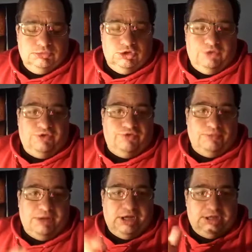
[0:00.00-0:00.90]
favorite
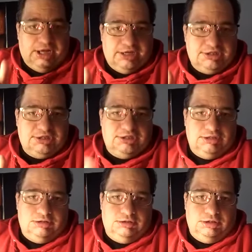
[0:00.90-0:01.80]
podcasts
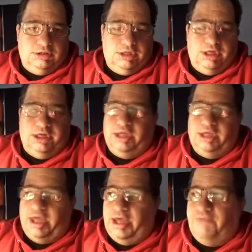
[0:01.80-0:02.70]
and
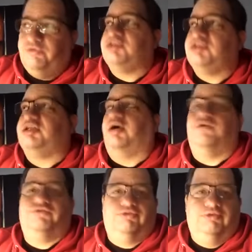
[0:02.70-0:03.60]
have
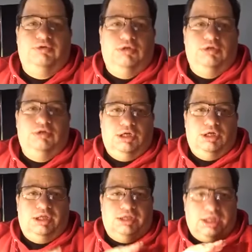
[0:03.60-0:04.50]
yourselves
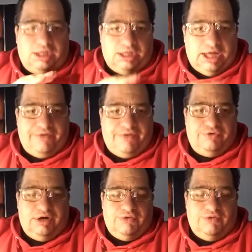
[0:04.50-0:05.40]
a laugh
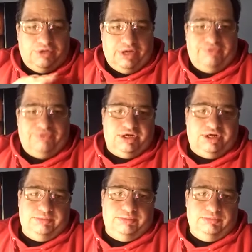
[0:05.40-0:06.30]
of a
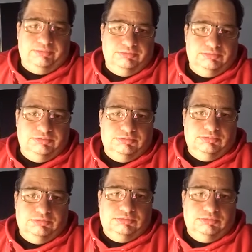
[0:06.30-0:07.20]
lifetime.
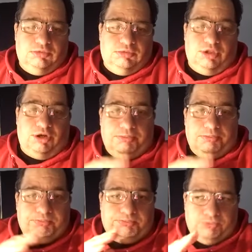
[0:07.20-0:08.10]
There are
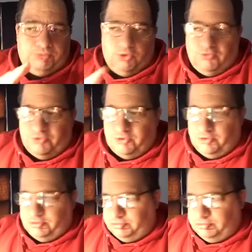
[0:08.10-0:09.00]
over